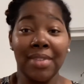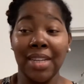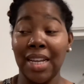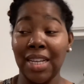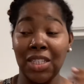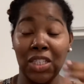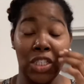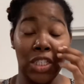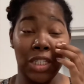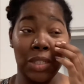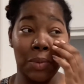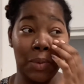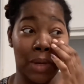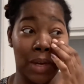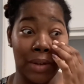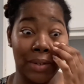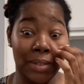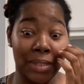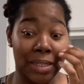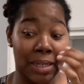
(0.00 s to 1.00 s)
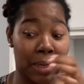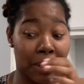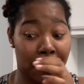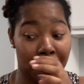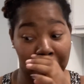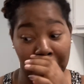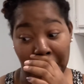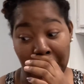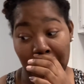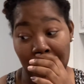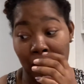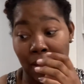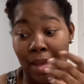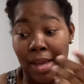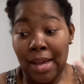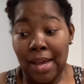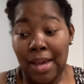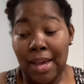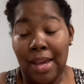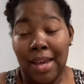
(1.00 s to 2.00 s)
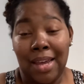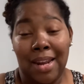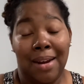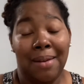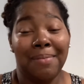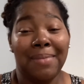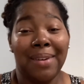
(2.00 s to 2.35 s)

she just wouldn't go to sleep. And I'm